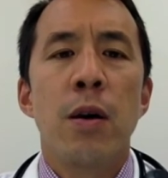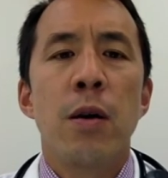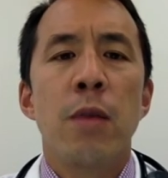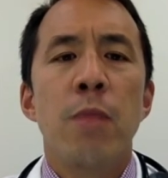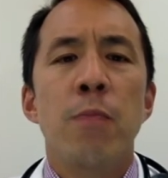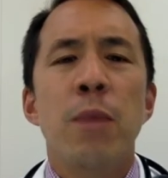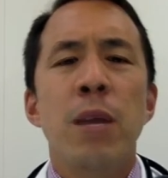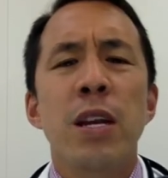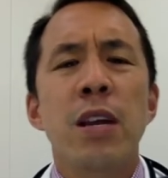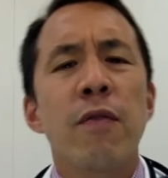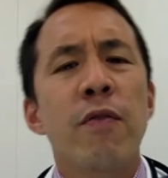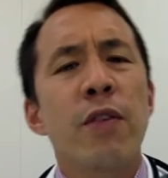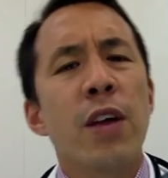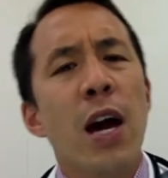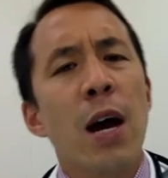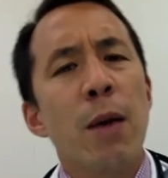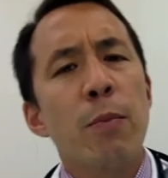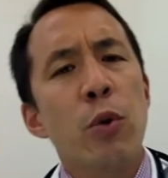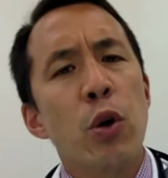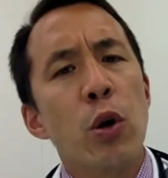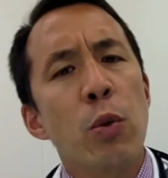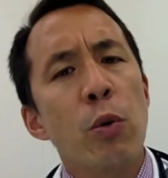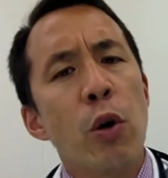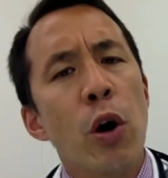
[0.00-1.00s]
Many of the
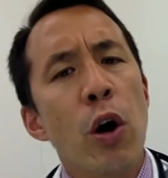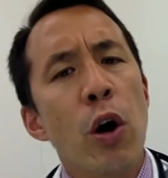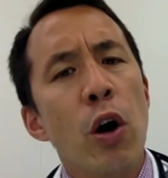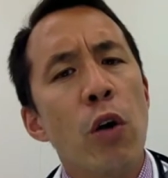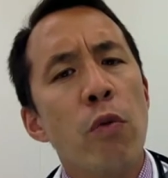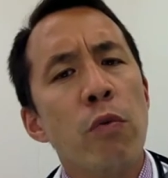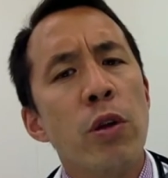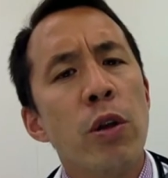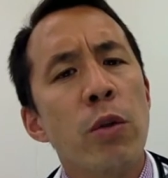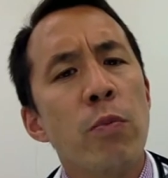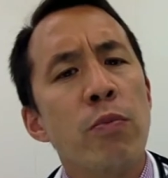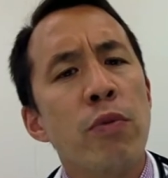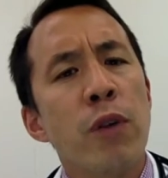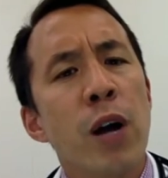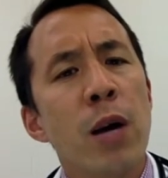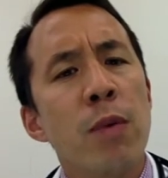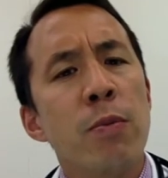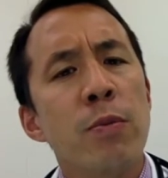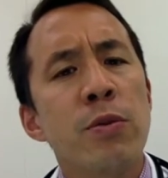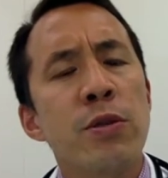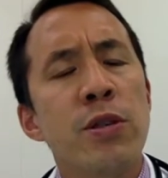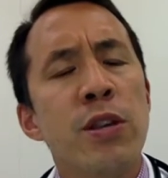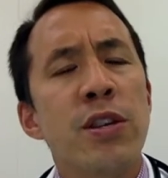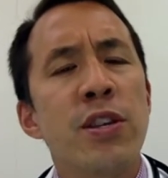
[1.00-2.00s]
abnormal heart rhythm
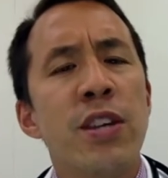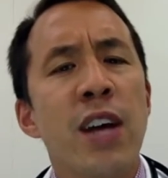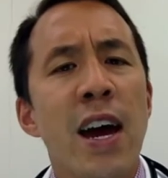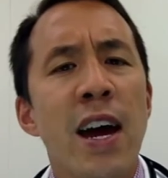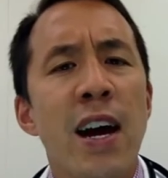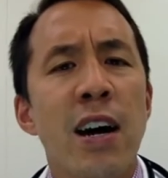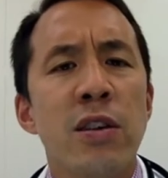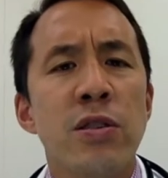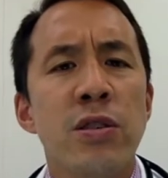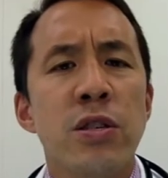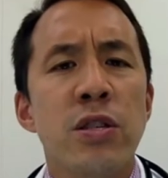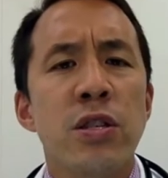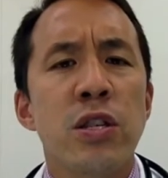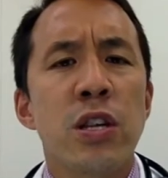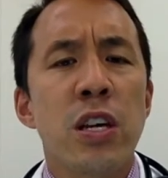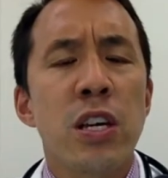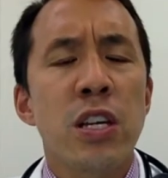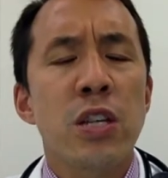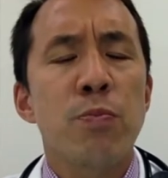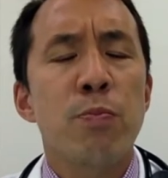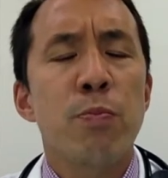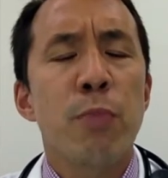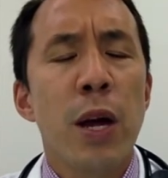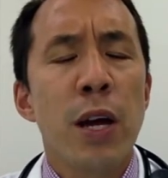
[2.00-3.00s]
problems that dialysis
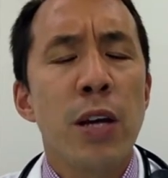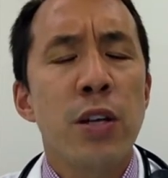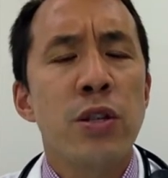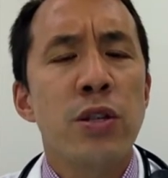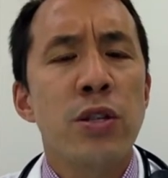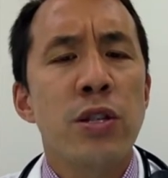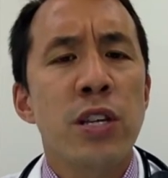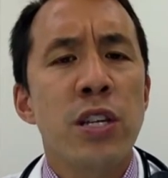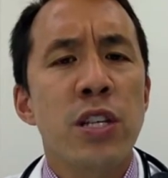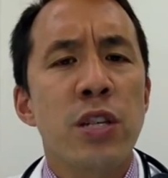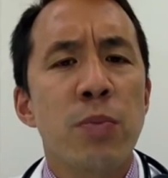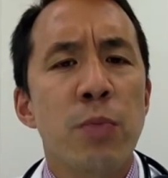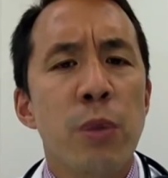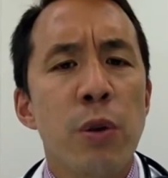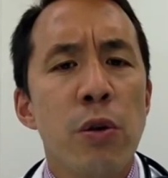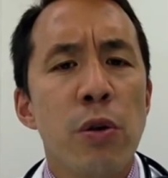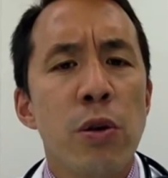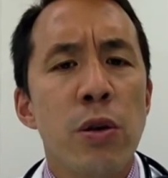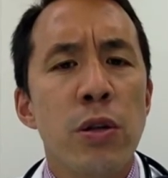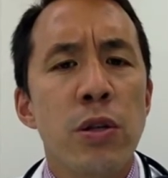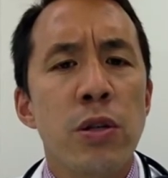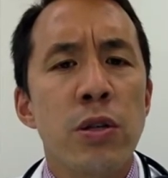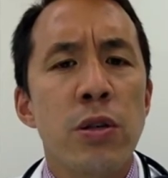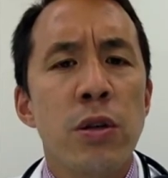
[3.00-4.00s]
patients
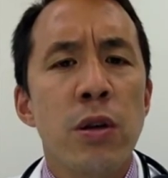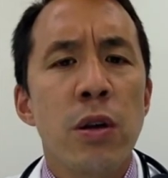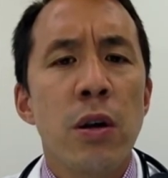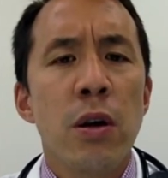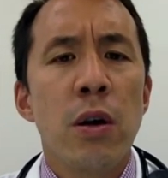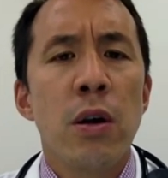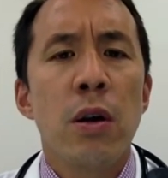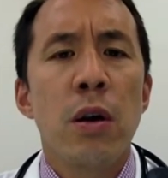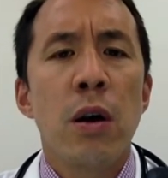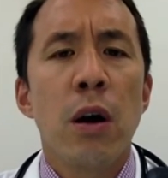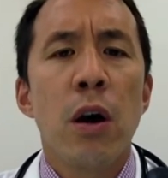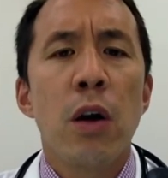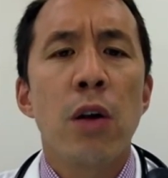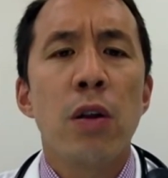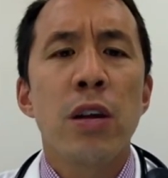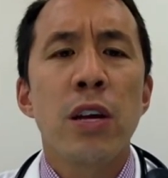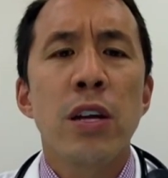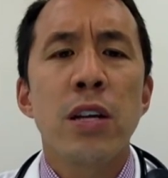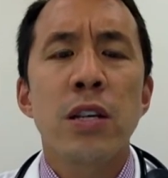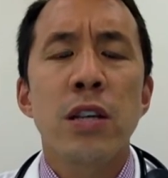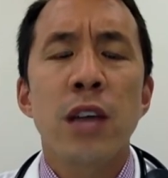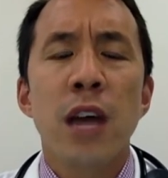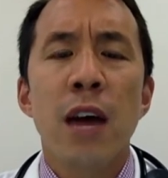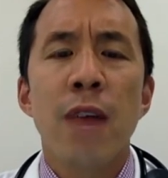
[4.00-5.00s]
experience are
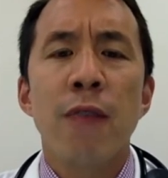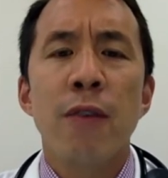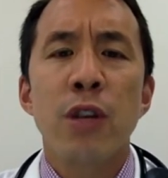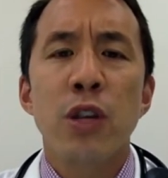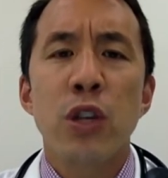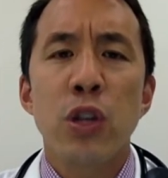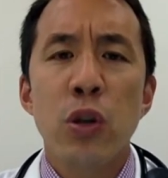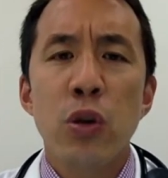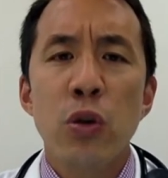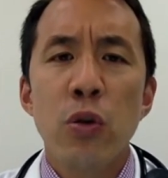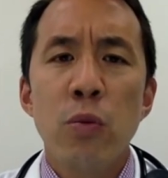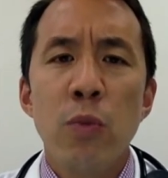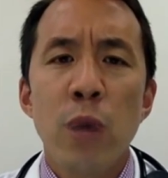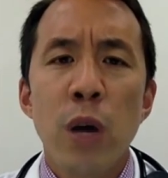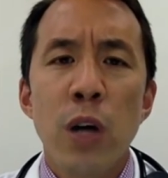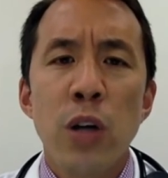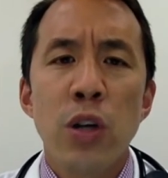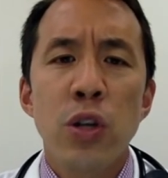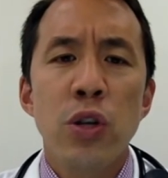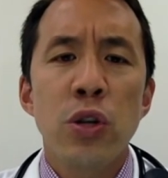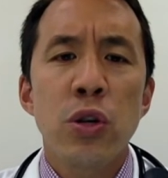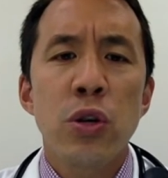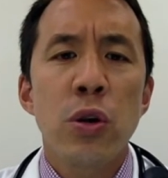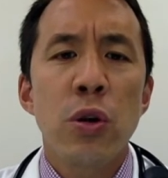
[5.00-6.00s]
linked to having too
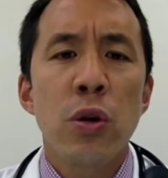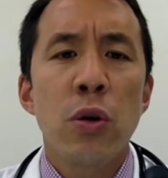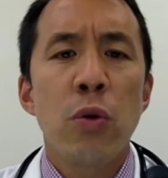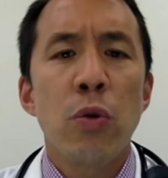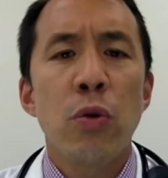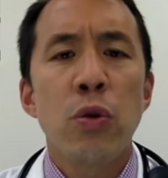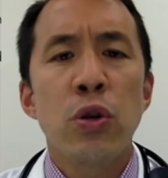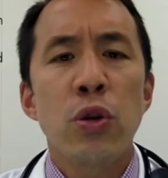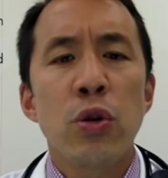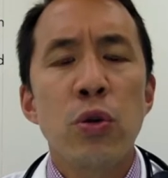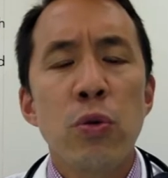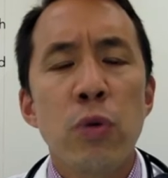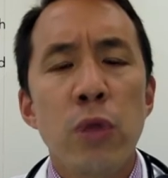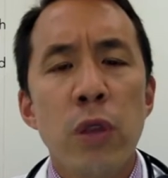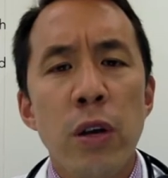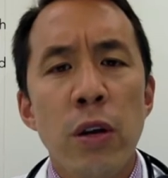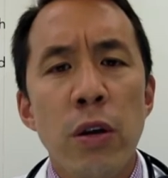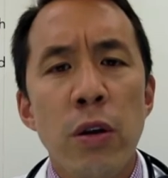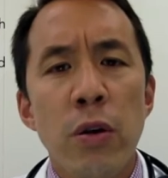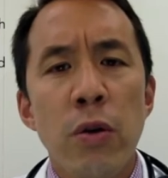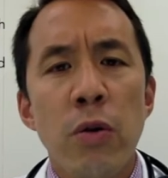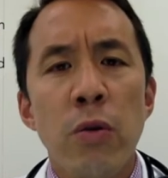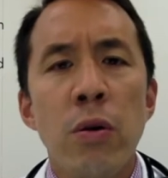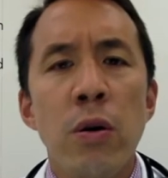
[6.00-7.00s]
much or too
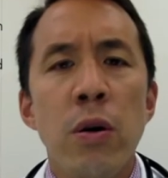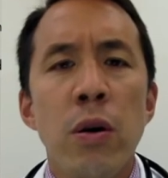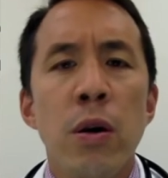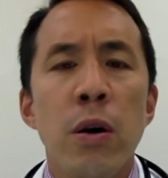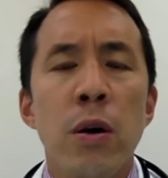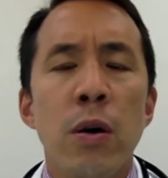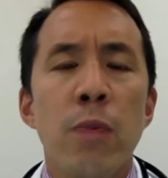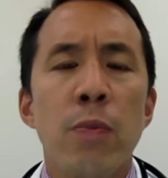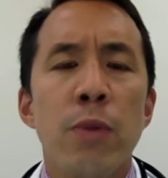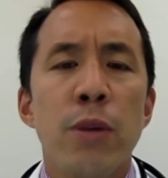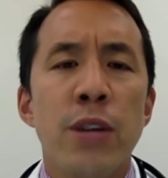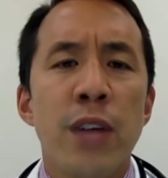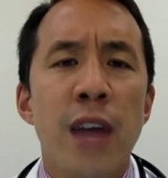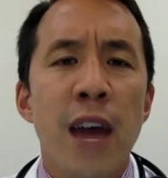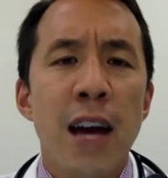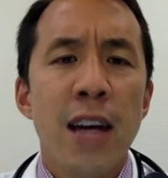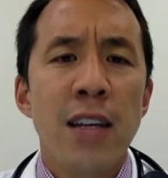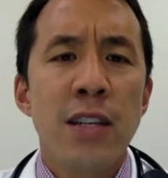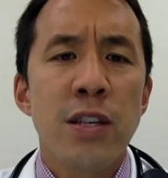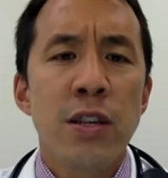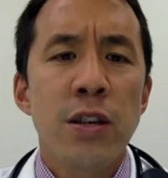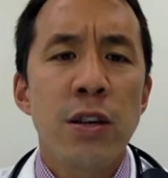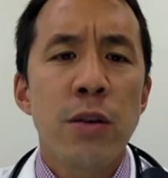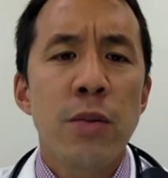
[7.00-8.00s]
little
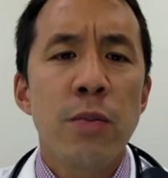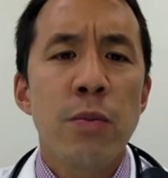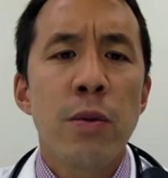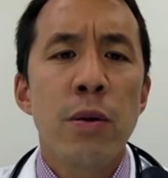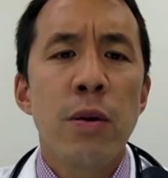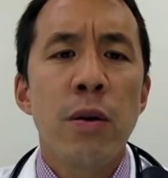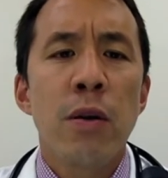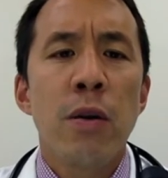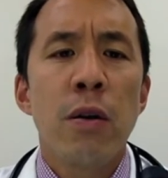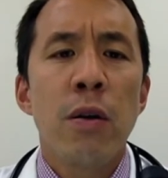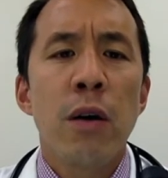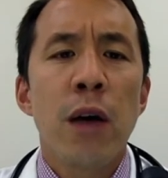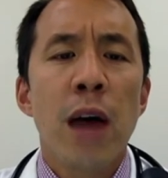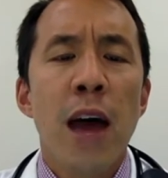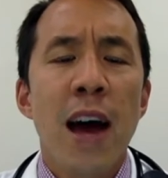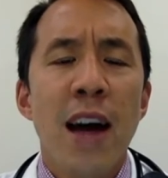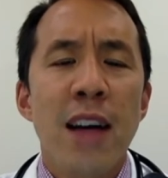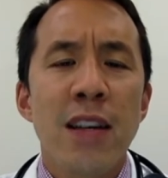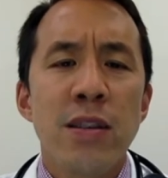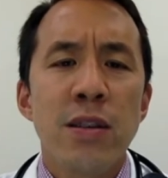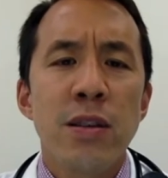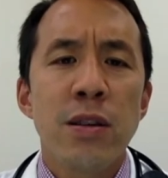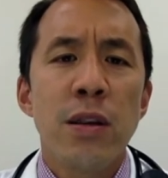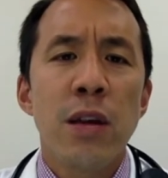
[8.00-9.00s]
potassium,
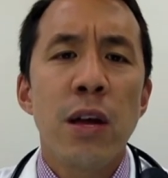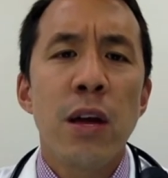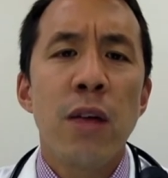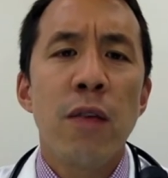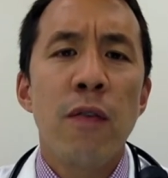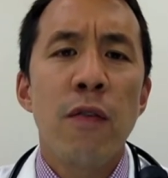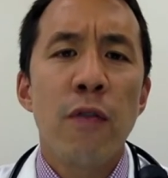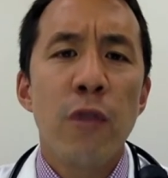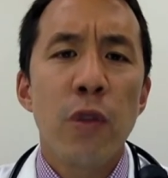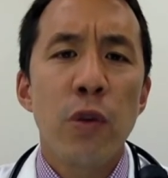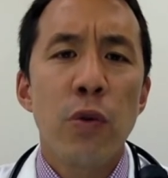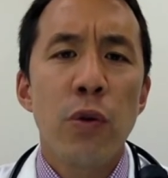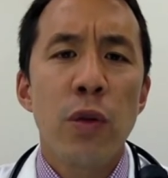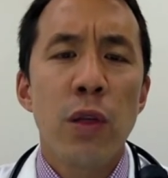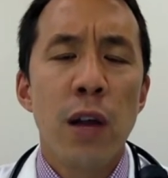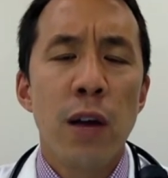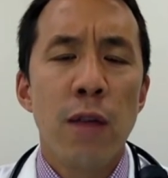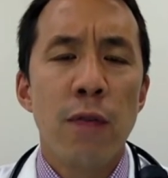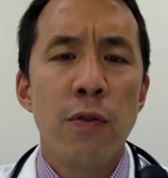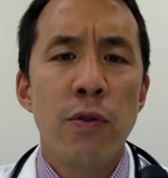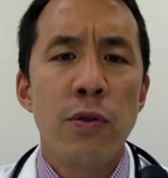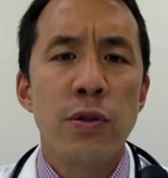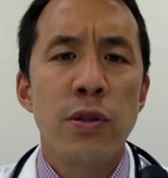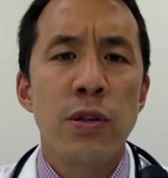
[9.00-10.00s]
acid, and fluid
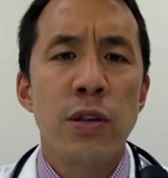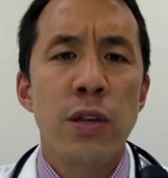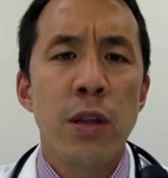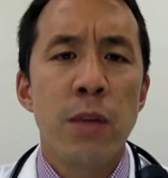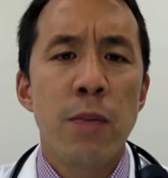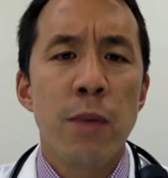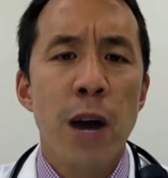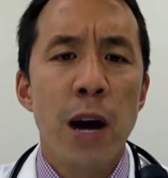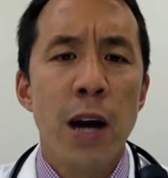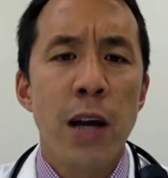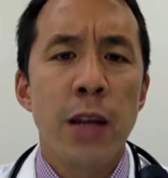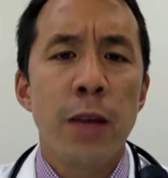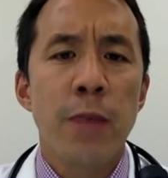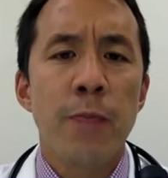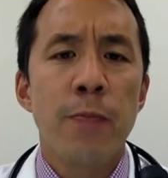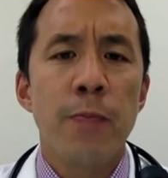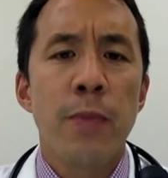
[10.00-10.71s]
levels in the body,